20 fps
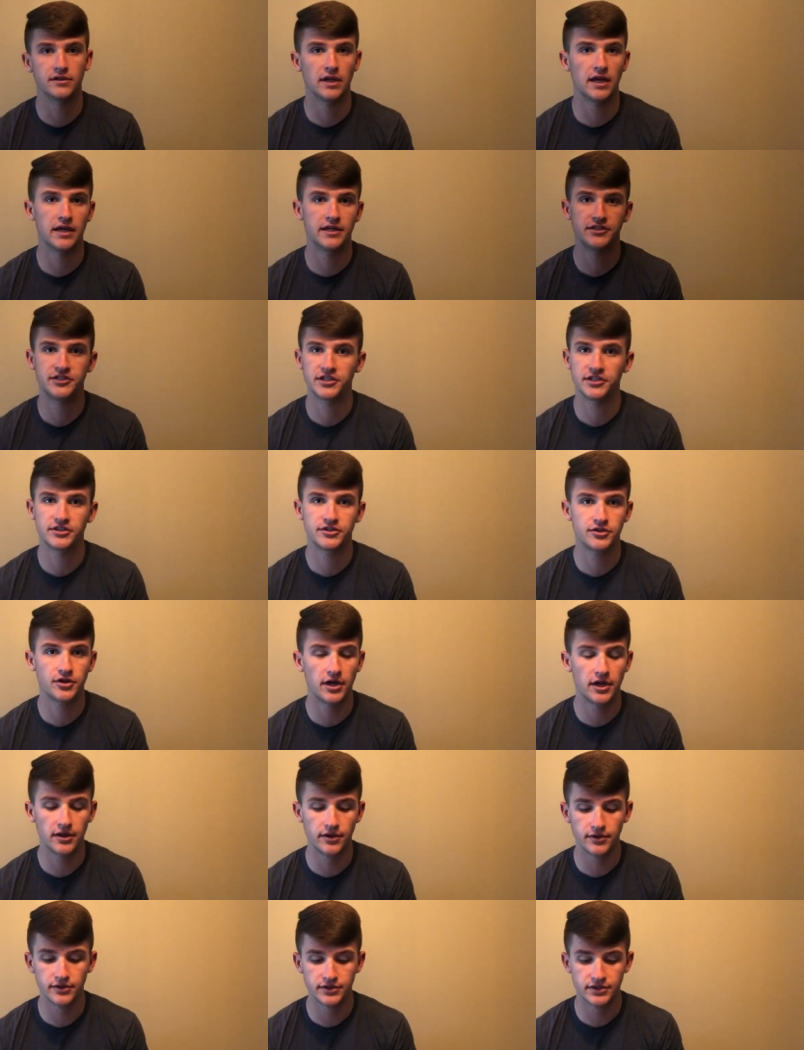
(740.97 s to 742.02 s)
or like jig
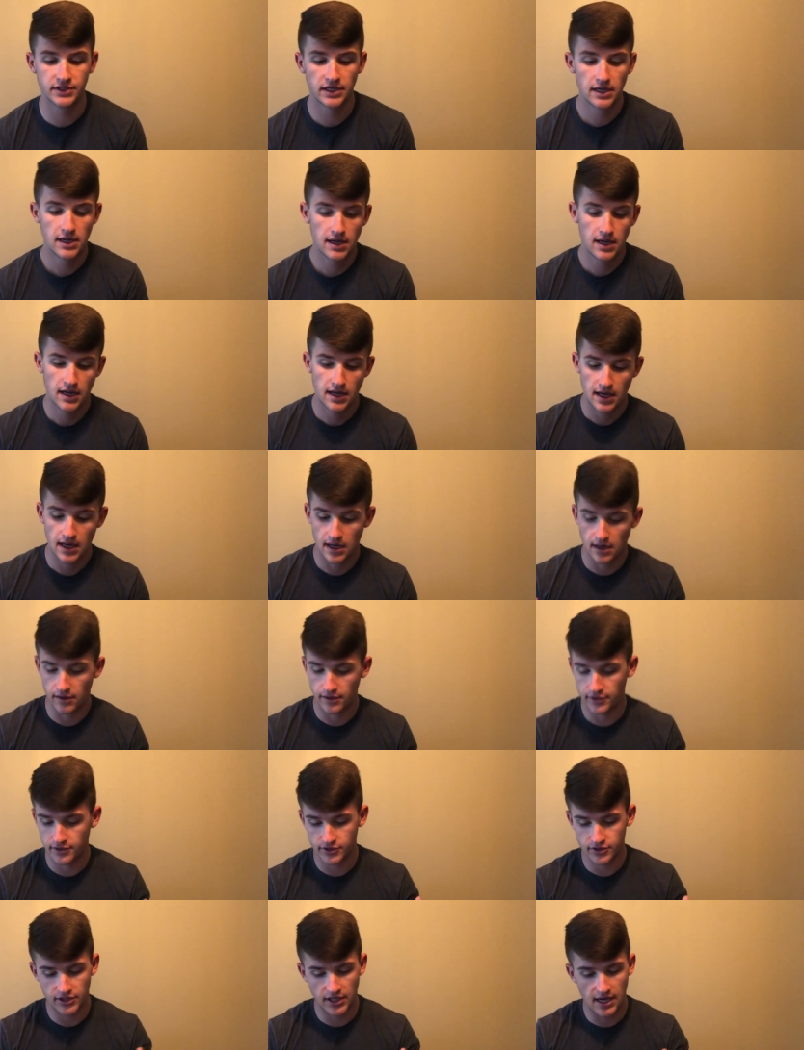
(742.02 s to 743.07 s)
trailers. And I
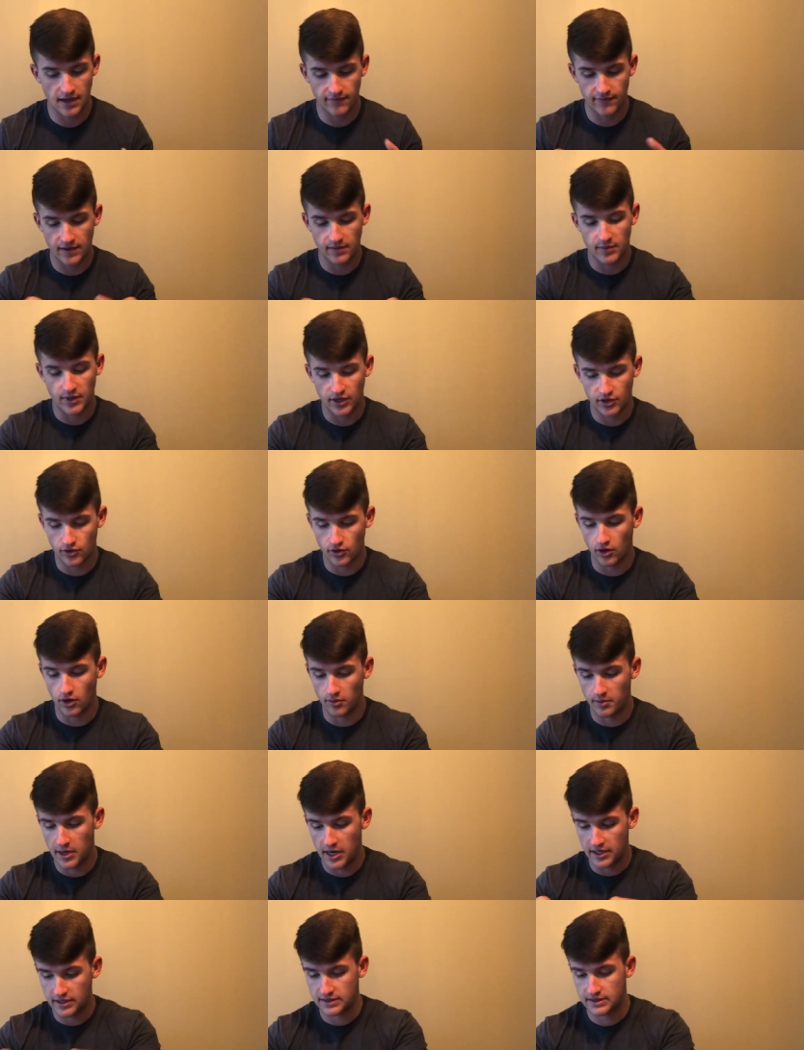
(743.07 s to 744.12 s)
usually have like my crawl
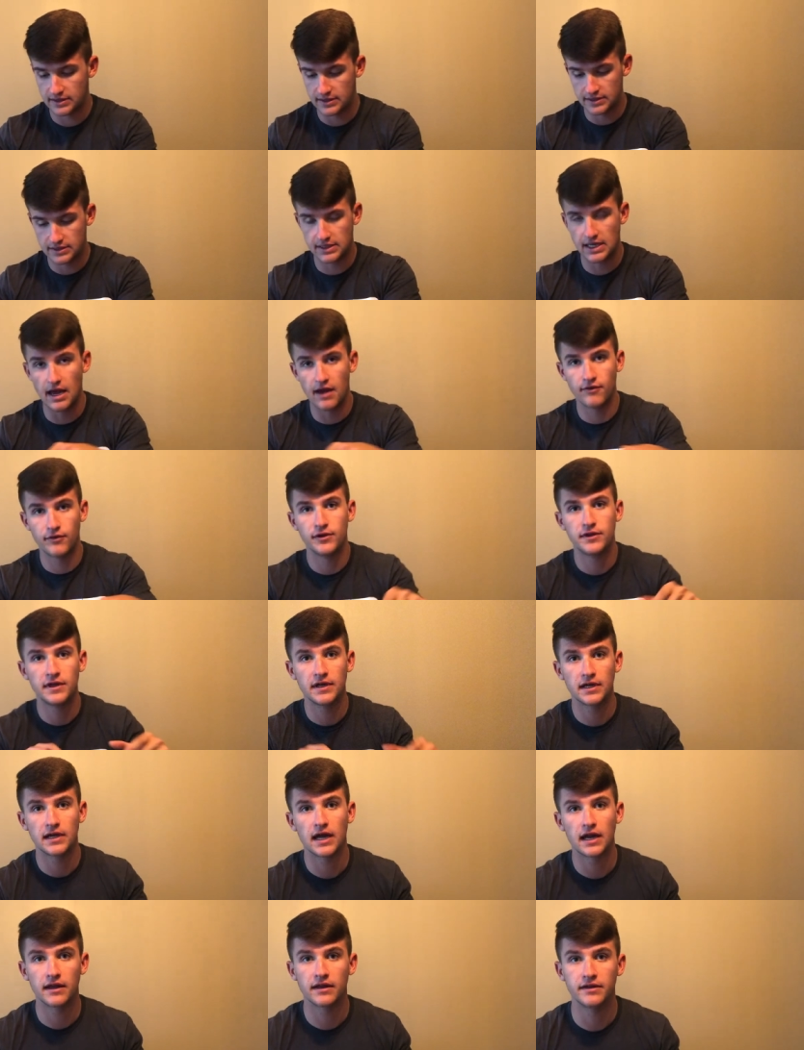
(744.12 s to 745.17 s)
boxes,
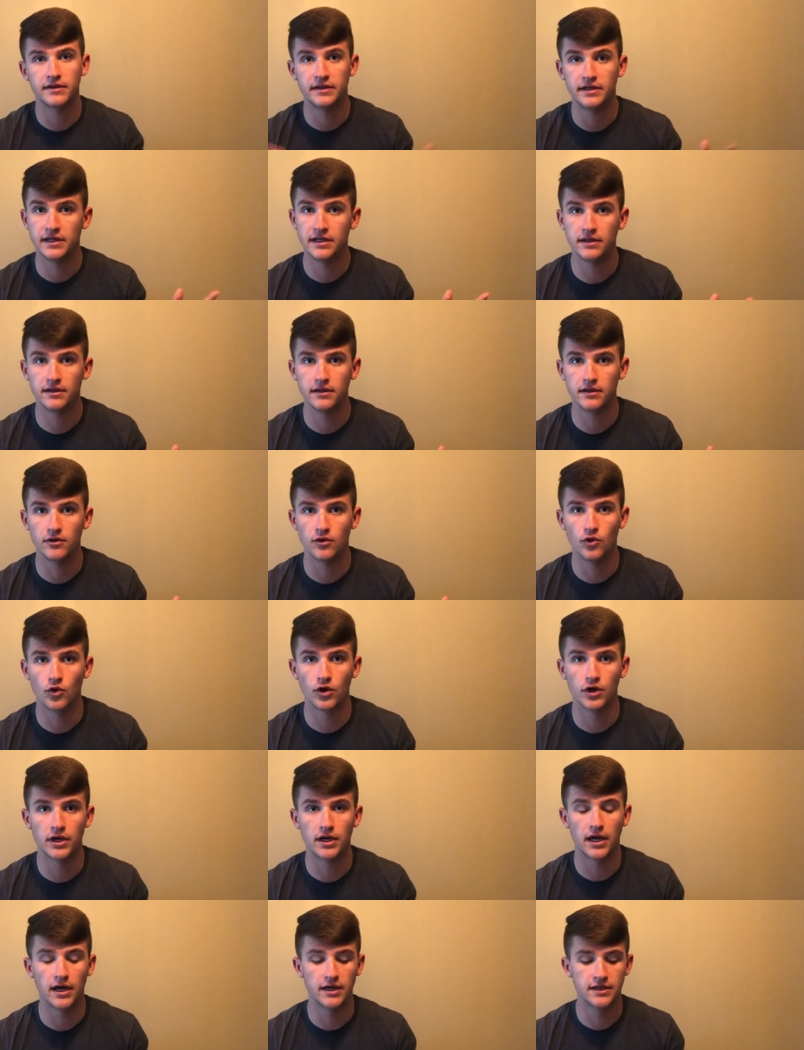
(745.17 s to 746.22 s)
everything kind of neatly
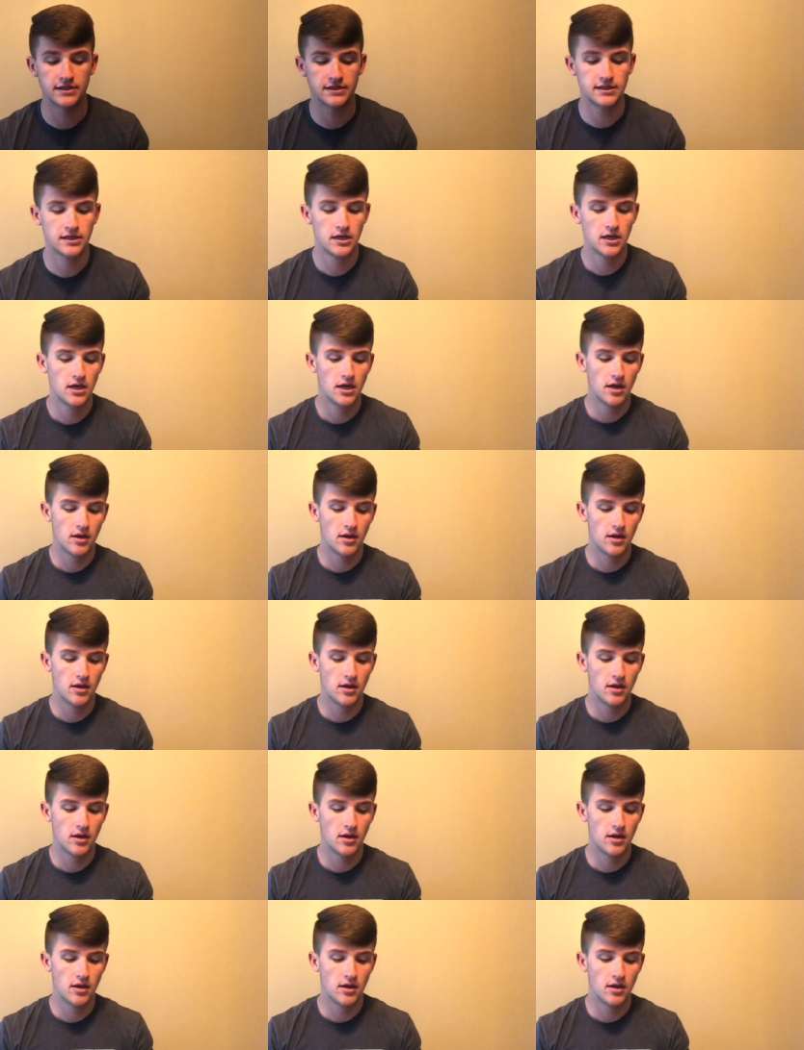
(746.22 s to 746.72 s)
organized.